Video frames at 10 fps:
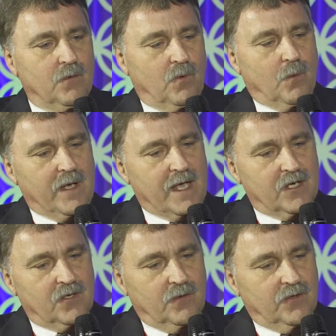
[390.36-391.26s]
what we had
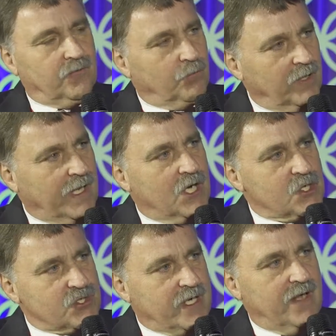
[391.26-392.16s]
to do is really
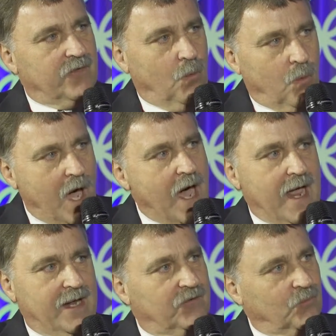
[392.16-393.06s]
understand the
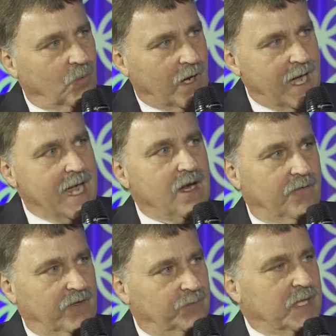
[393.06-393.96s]
whys. Why
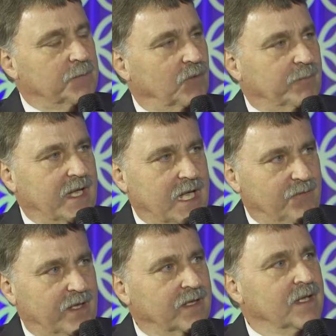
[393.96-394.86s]
are these people
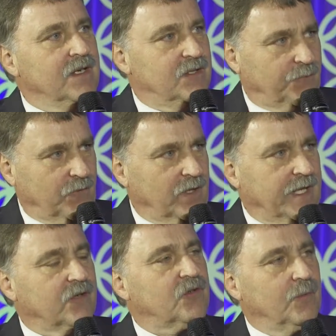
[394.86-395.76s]
behaving
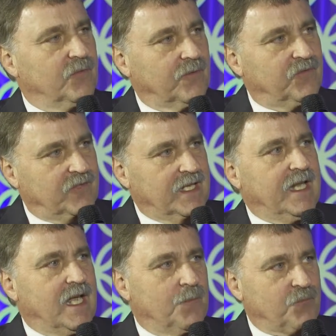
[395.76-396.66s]
differently in terms of
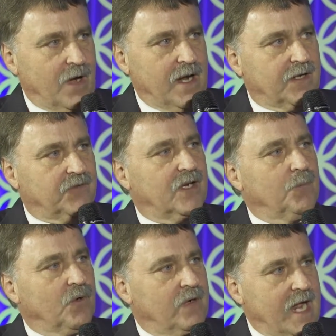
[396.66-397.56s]
seeking out products that
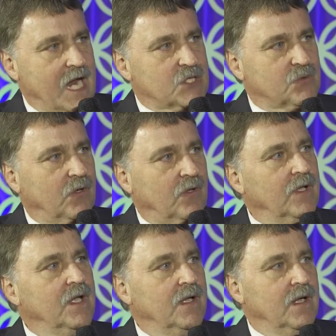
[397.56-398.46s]
are more natural,
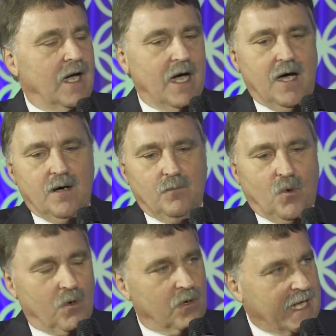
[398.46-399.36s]

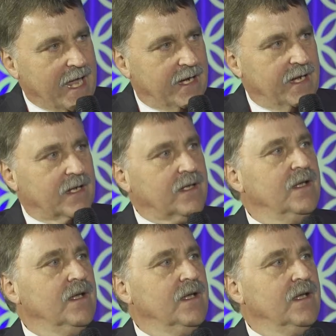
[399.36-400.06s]
more organic,